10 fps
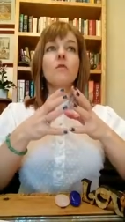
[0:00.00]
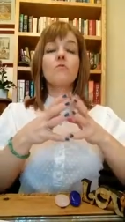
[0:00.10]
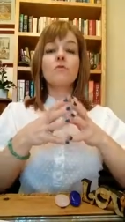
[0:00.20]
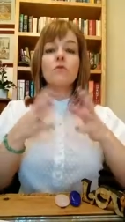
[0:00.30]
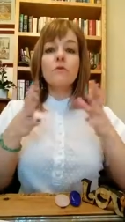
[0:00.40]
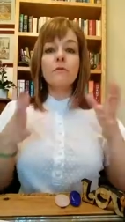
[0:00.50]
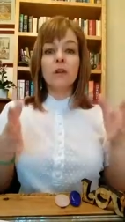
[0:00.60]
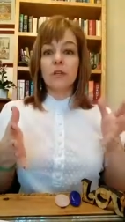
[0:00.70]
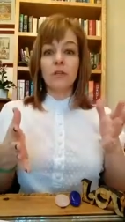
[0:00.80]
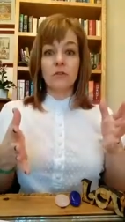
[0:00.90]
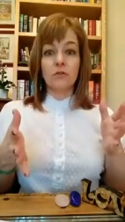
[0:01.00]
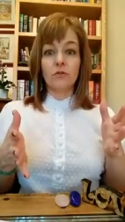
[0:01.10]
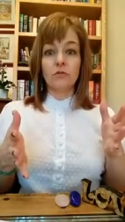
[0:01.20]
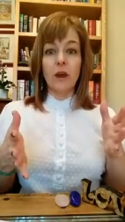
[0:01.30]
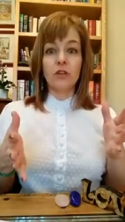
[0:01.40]
move in a new
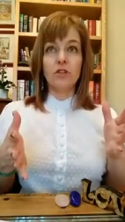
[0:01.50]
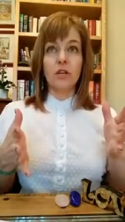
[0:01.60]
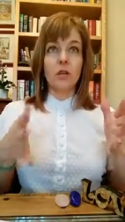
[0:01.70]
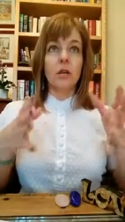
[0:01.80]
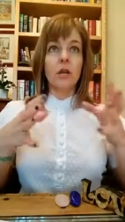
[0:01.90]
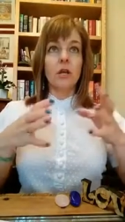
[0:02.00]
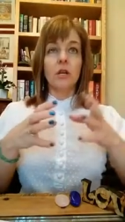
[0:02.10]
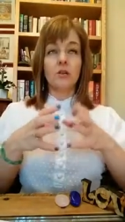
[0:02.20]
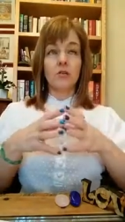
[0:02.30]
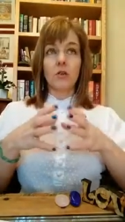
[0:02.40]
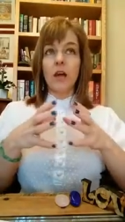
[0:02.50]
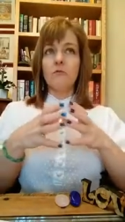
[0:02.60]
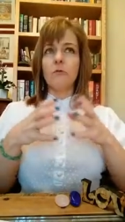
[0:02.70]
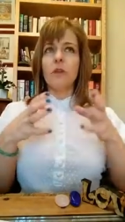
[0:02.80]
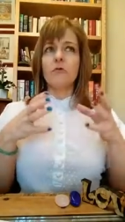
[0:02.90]
direction in your
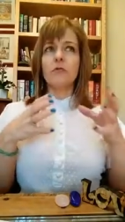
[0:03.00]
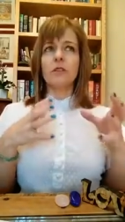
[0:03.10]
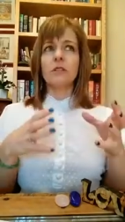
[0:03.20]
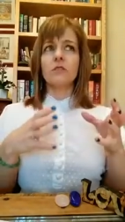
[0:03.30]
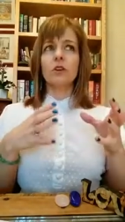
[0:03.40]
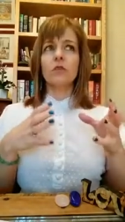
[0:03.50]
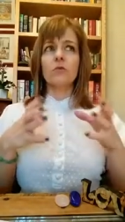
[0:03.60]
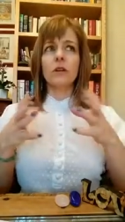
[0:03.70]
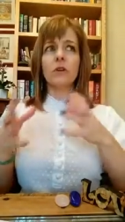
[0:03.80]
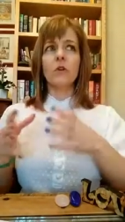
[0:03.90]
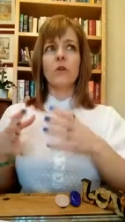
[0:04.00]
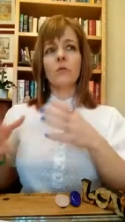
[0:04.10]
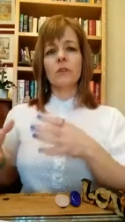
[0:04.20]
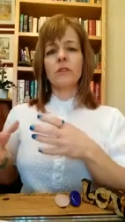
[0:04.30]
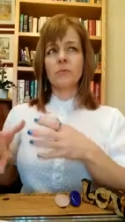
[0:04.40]
life, whether this is career or
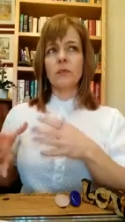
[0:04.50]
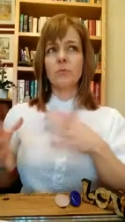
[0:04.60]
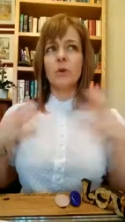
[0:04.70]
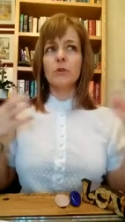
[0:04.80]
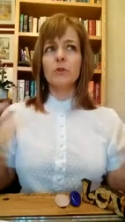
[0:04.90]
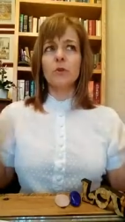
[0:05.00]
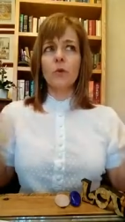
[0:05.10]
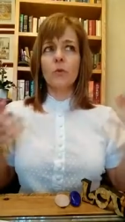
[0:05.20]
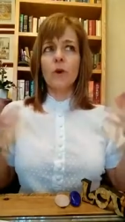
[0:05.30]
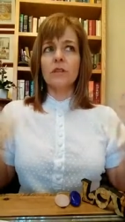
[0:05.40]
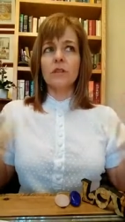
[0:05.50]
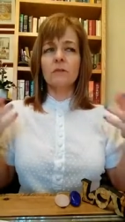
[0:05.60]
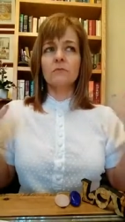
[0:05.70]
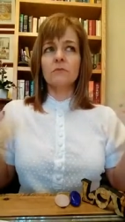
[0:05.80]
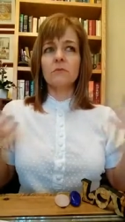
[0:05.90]
more something personal. It
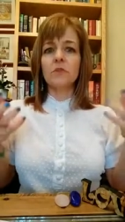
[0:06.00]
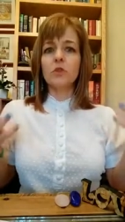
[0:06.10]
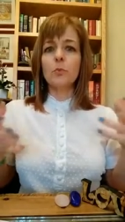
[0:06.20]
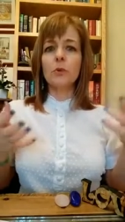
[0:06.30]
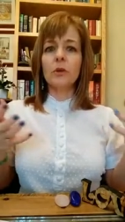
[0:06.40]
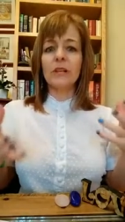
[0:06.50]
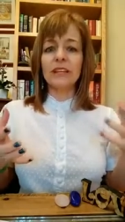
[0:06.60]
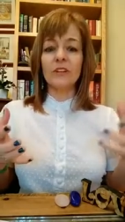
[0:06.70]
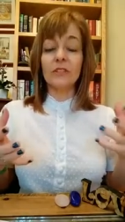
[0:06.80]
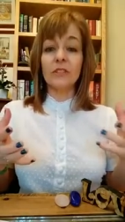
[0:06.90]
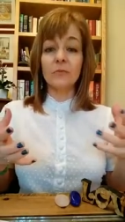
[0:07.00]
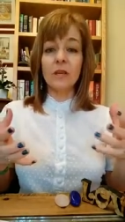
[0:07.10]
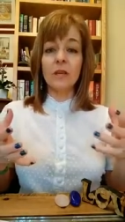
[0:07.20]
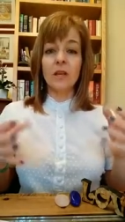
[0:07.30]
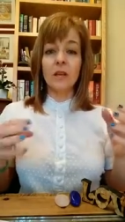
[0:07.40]
wasn't super clear to
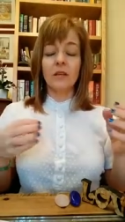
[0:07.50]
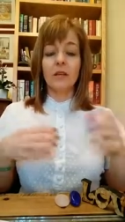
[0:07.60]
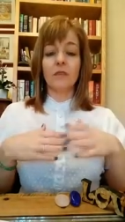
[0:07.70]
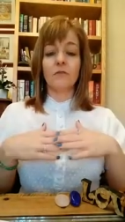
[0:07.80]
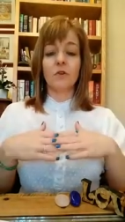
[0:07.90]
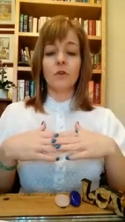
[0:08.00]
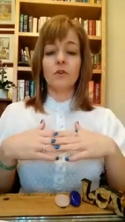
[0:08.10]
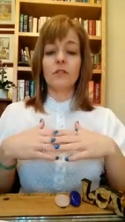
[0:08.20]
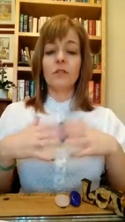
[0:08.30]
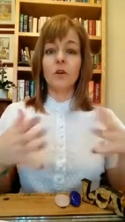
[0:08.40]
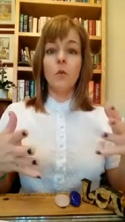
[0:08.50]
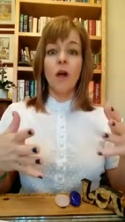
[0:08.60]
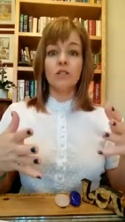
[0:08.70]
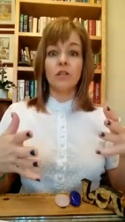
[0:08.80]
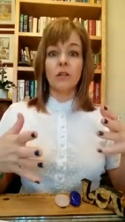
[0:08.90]
me. And if you're still
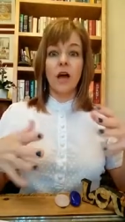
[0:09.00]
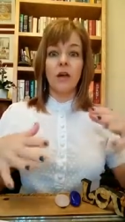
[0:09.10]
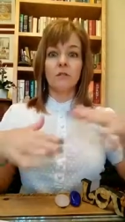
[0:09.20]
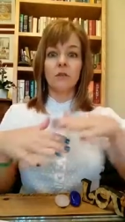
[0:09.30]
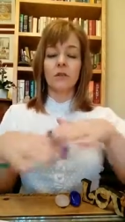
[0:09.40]
watching live, you